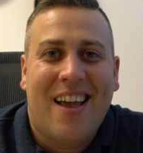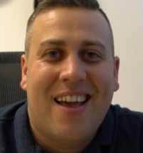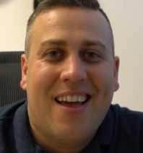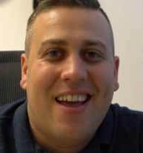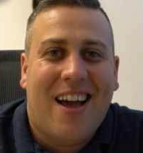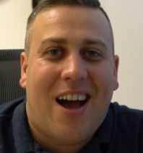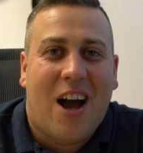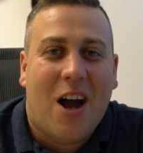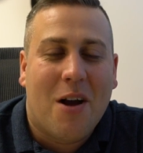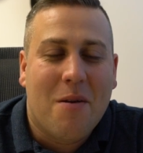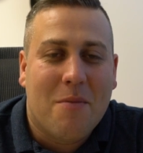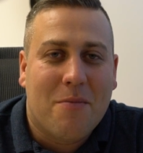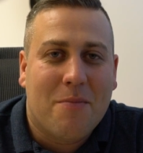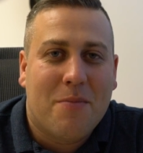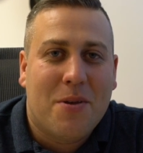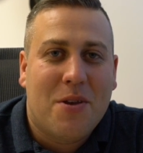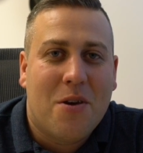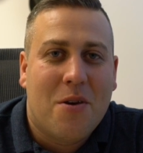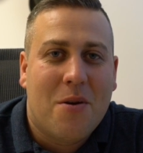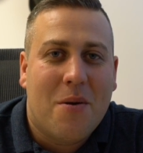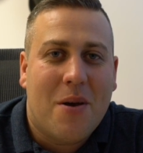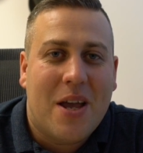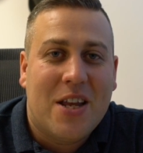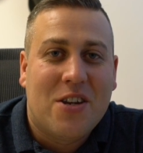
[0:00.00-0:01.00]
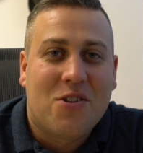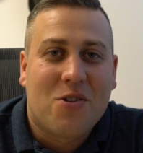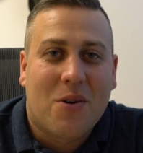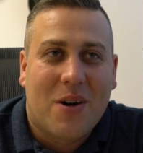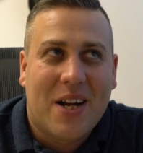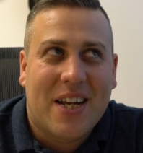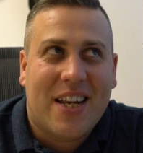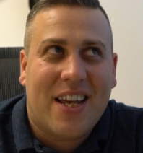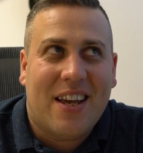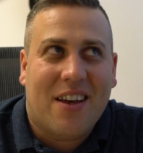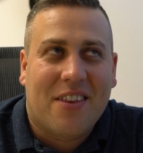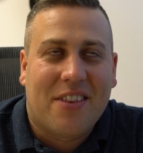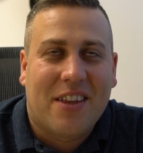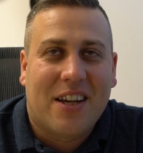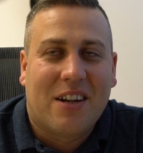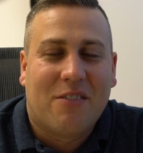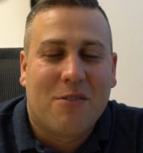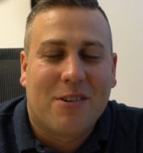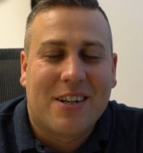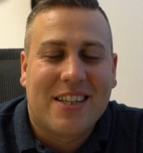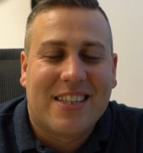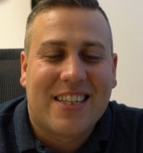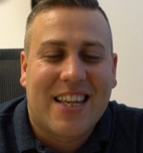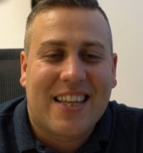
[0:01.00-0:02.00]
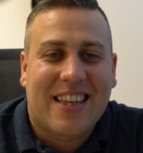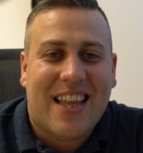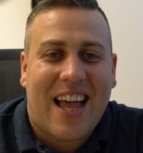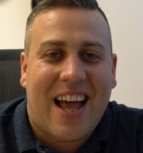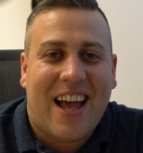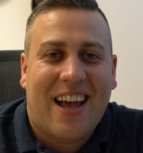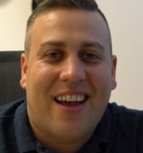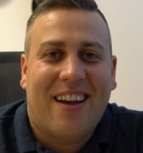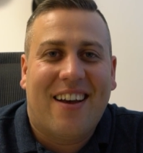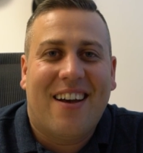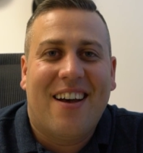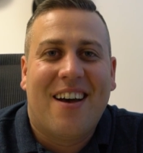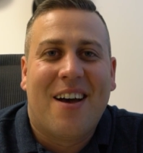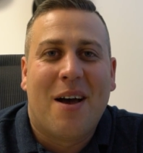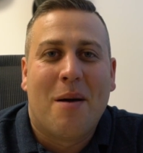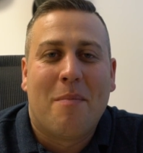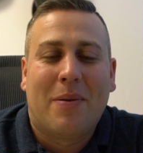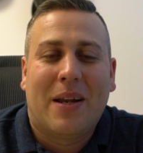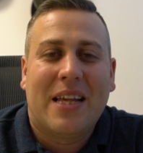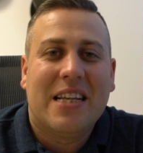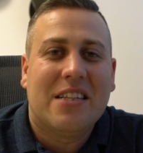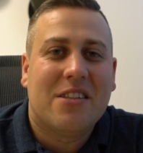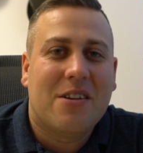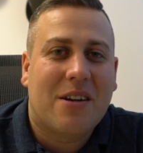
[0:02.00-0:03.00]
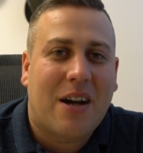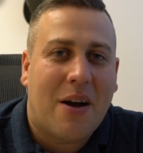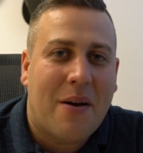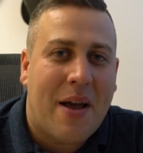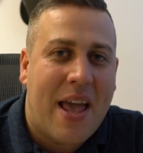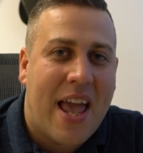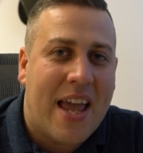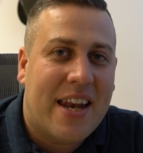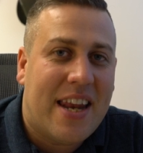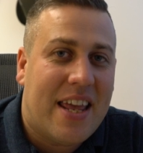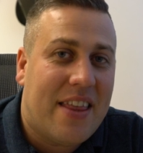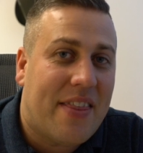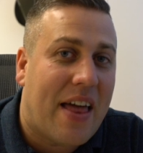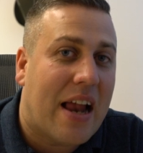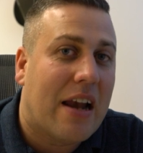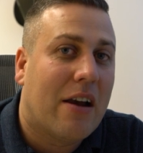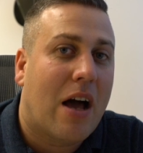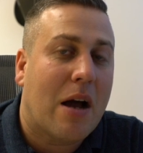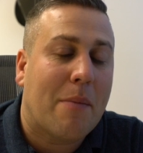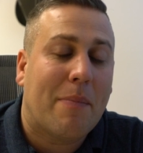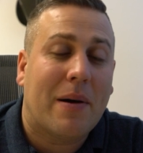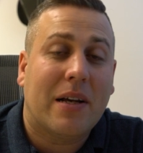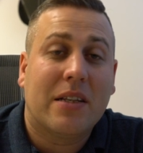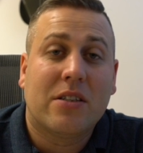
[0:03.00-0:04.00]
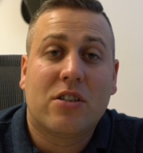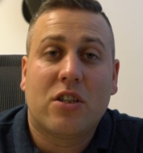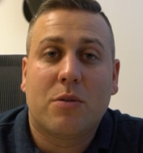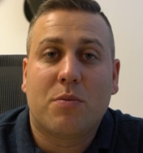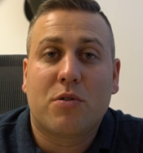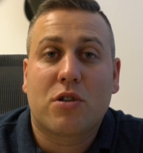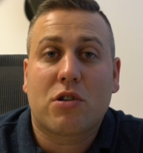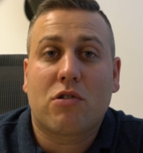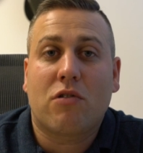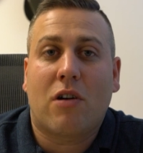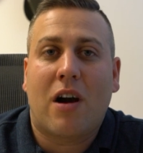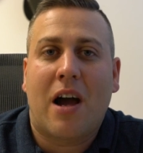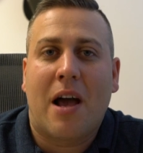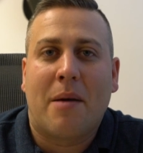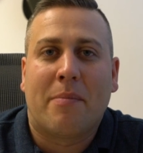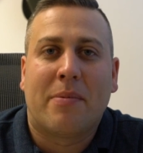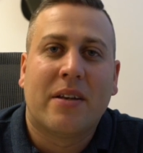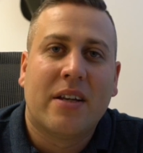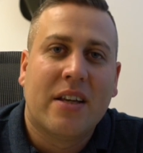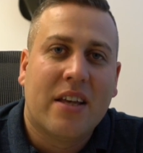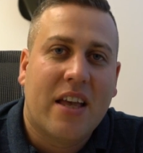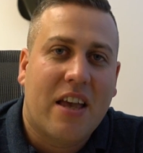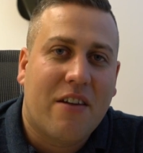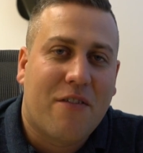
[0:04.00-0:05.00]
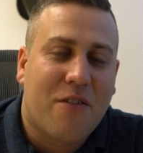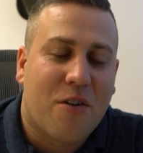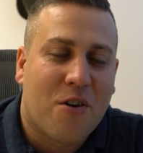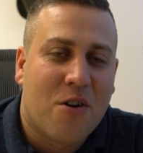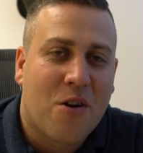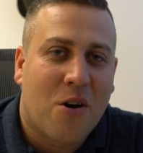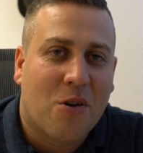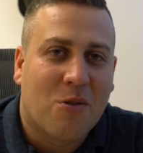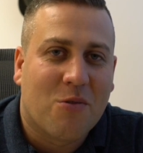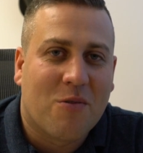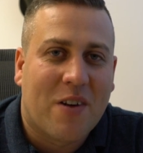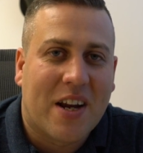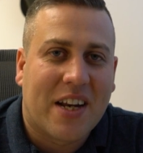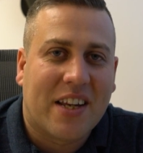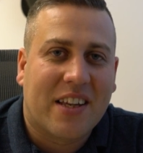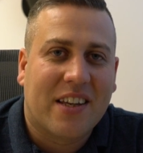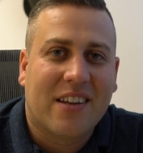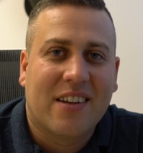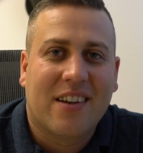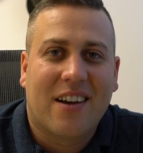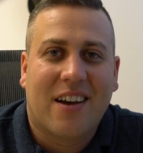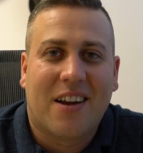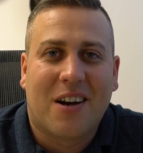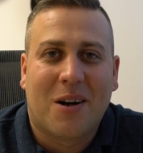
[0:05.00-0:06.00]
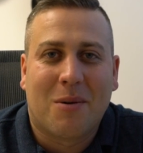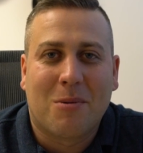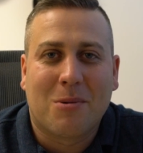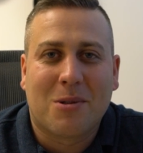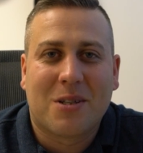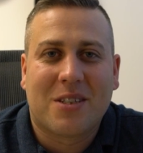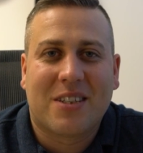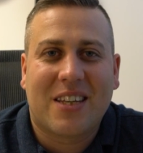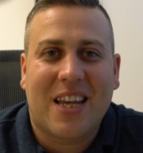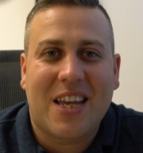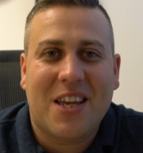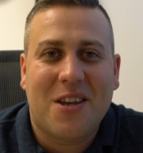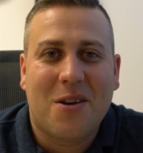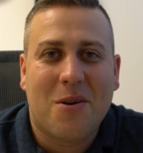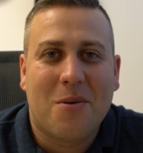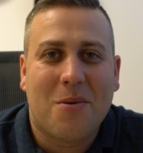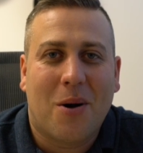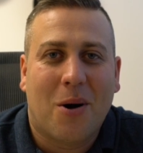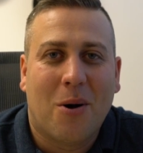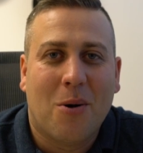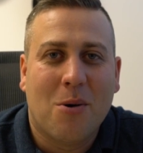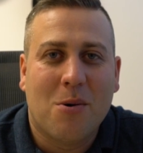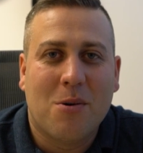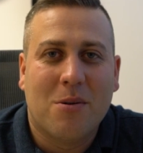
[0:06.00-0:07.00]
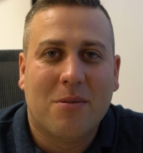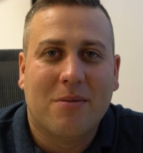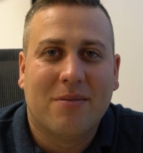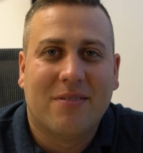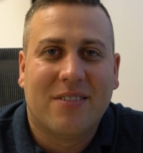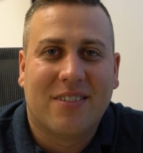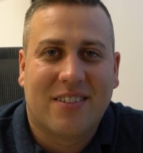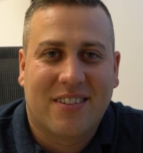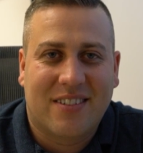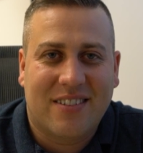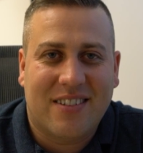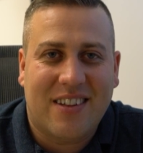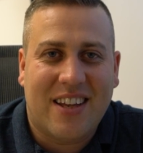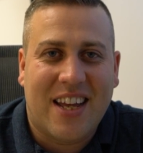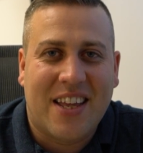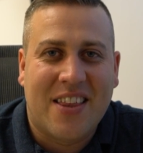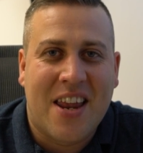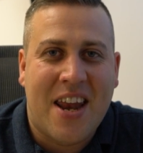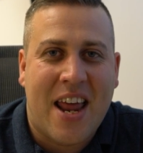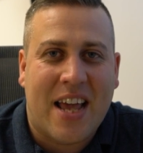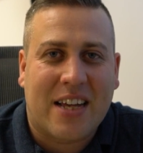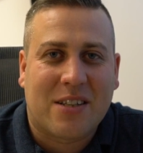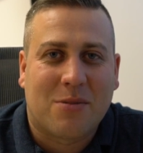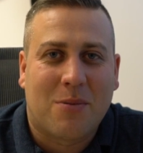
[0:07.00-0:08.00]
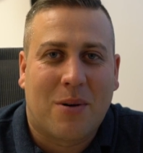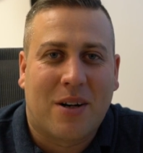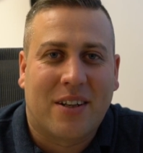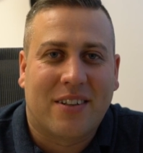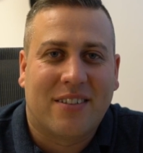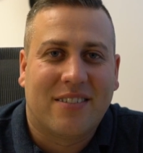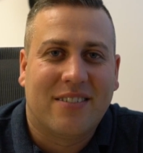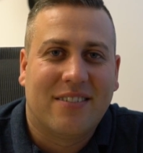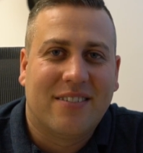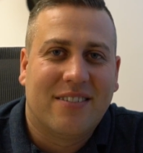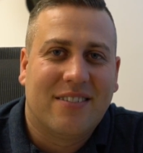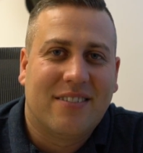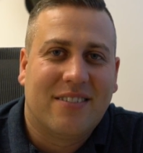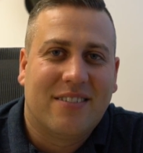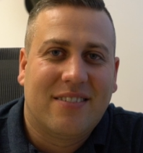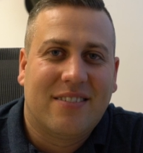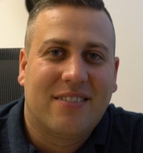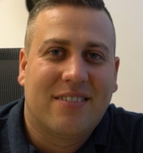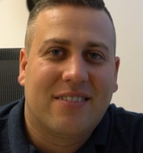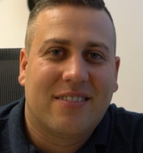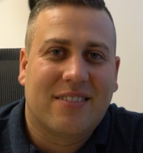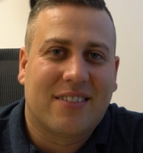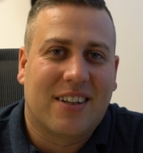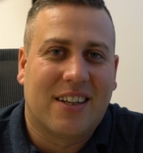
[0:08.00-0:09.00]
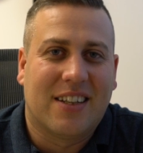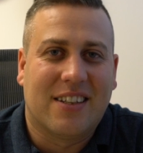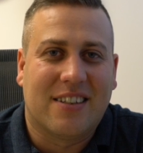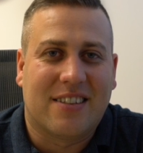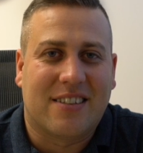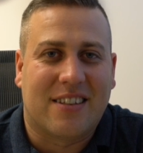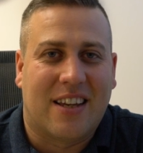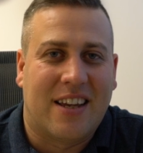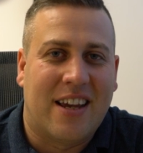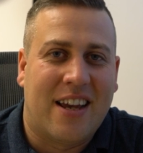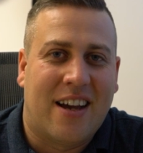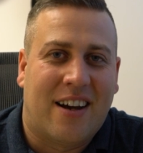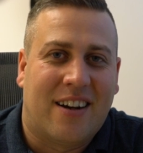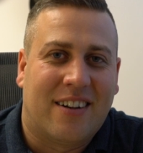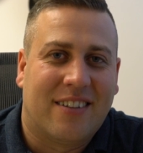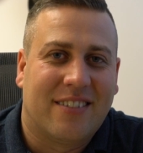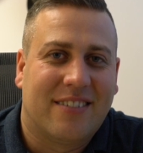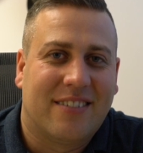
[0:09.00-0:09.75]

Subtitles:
Hope you enjoyed it. I think I've already said that. Please do go ahead, hit that like button, subscribe if you're not already, and I will see you all in the next one. See ya.